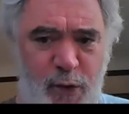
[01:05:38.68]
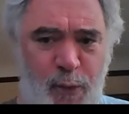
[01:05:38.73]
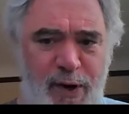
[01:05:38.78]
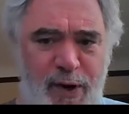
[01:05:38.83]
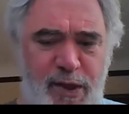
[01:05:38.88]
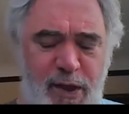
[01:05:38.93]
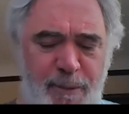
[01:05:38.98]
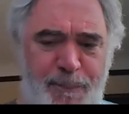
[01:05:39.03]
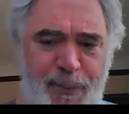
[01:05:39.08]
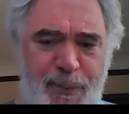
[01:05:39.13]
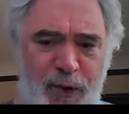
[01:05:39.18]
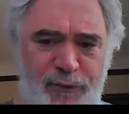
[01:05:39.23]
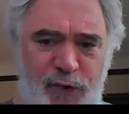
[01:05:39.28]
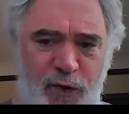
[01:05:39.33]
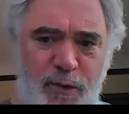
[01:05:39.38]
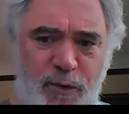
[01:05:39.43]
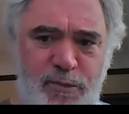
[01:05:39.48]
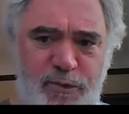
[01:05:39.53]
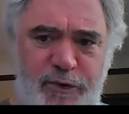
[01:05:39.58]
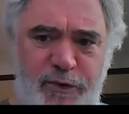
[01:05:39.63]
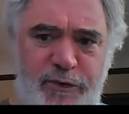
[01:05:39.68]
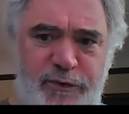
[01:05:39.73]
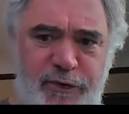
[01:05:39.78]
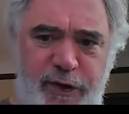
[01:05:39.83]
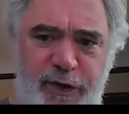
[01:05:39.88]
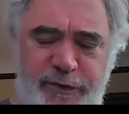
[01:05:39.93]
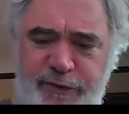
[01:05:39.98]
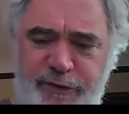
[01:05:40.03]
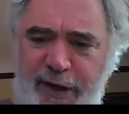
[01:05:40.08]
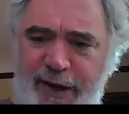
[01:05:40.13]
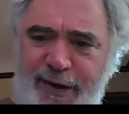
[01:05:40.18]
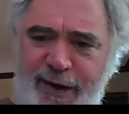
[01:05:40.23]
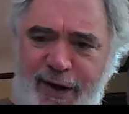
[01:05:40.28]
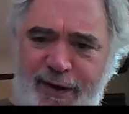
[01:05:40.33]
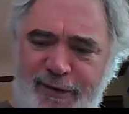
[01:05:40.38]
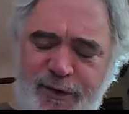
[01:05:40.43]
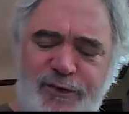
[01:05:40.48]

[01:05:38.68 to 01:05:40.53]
they way they built homes is is like